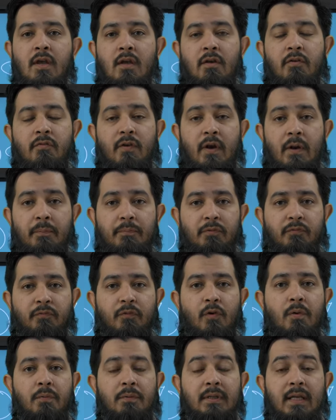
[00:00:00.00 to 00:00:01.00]
Fill up the
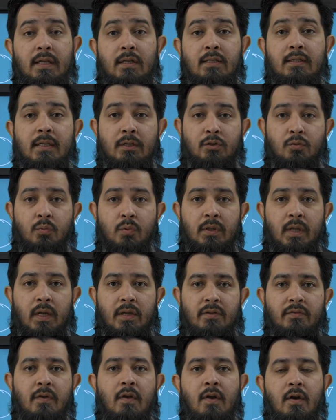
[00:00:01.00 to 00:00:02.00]
form. Get in touch with
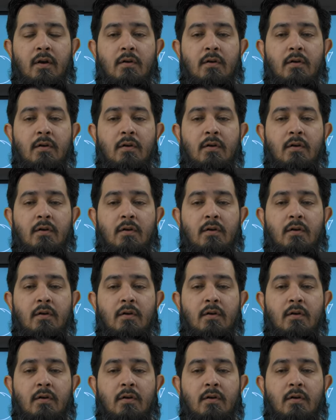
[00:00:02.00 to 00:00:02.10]
us.